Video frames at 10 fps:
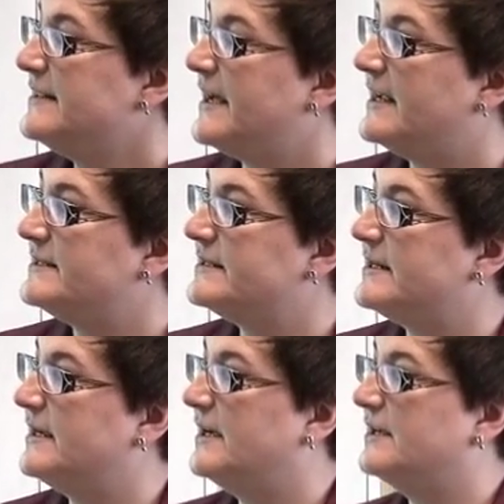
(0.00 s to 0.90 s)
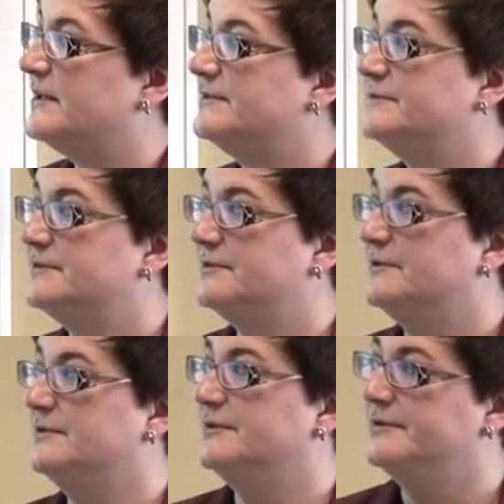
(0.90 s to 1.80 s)
that uh,
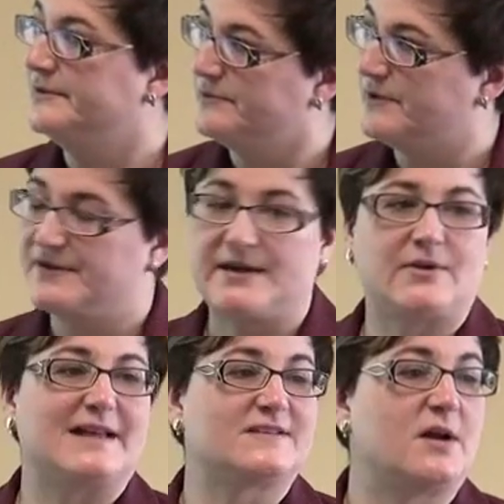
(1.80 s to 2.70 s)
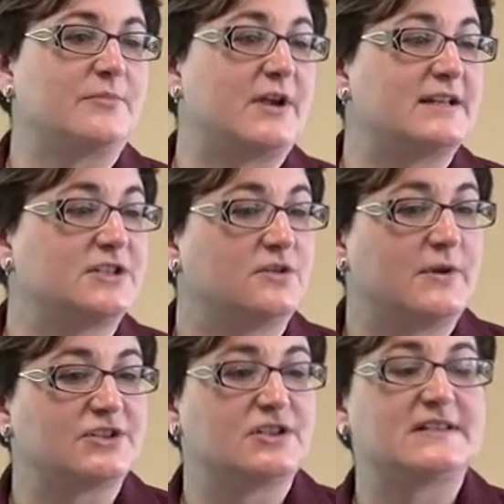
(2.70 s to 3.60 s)
where they were asked comprehension
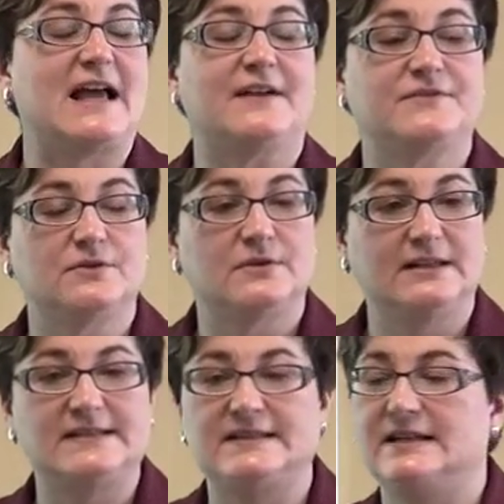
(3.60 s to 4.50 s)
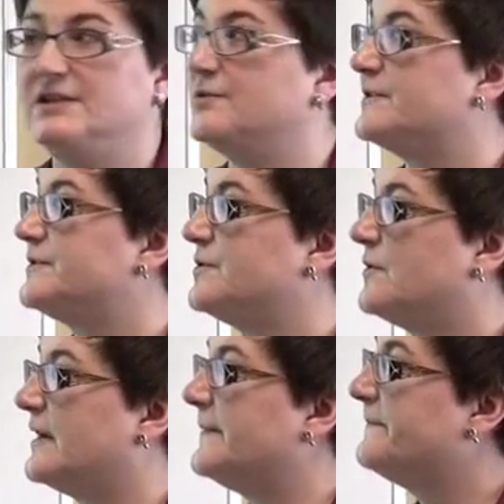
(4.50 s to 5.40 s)
questions after listening to a
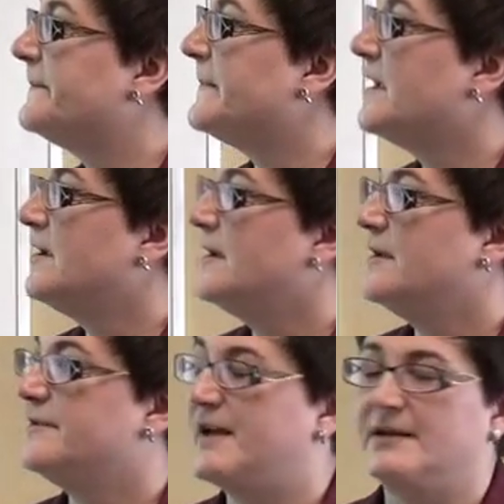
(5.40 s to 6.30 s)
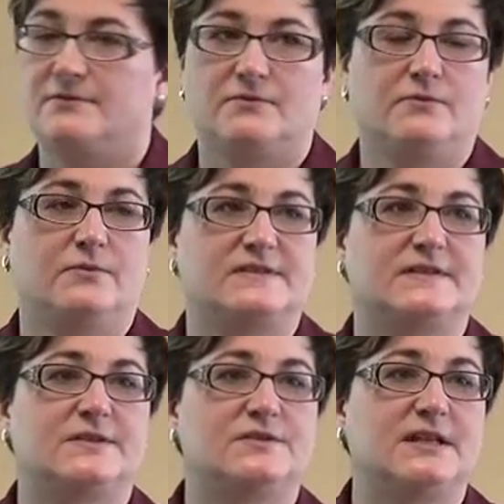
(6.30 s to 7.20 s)
story that was
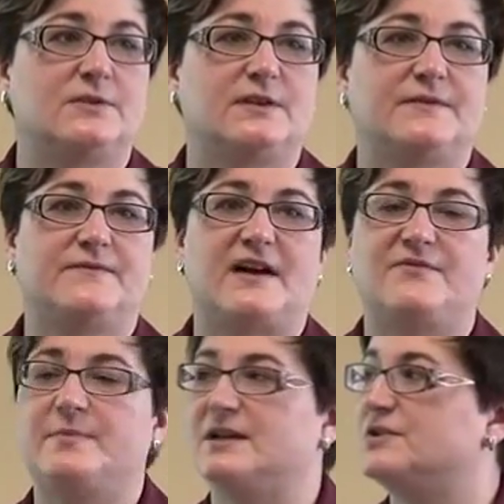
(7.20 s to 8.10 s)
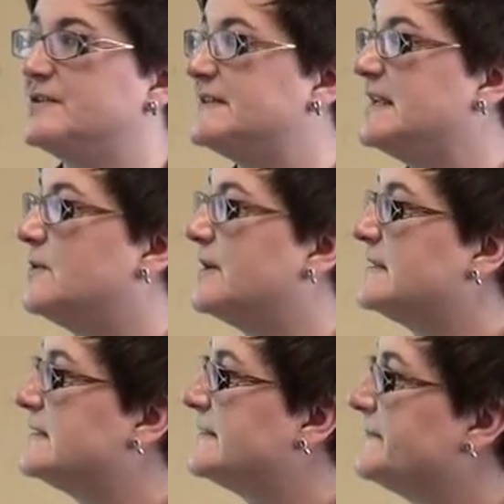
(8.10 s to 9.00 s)
associated with a five-picture
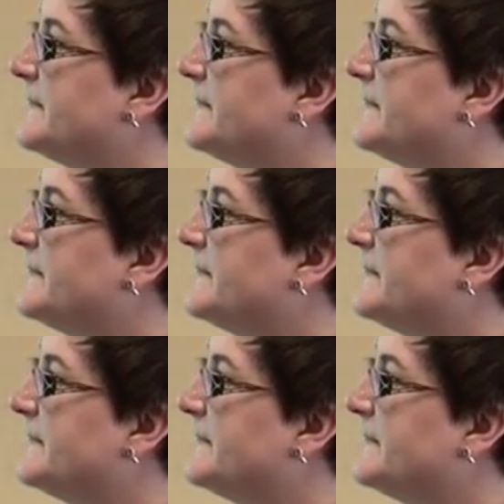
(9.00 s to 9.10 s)
sequence.